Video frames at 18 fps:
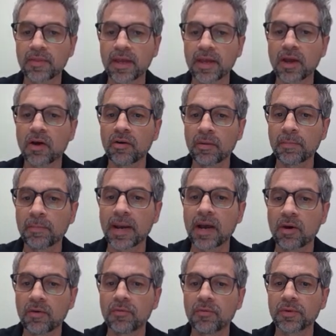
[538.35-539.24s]
they are a
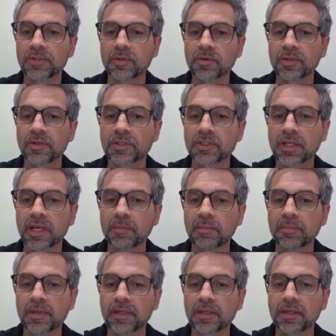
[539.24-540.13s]
powerful tool in
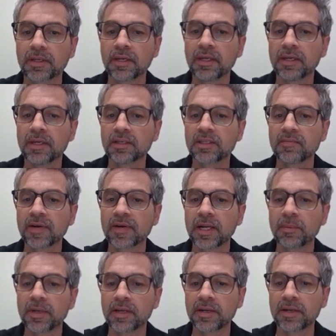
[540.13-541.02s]
shaping
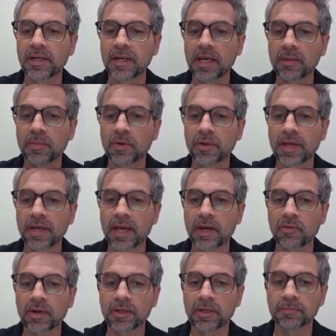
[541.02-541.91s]
development in a neighbourhood
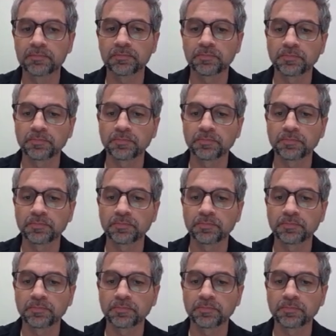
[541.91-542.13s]
area.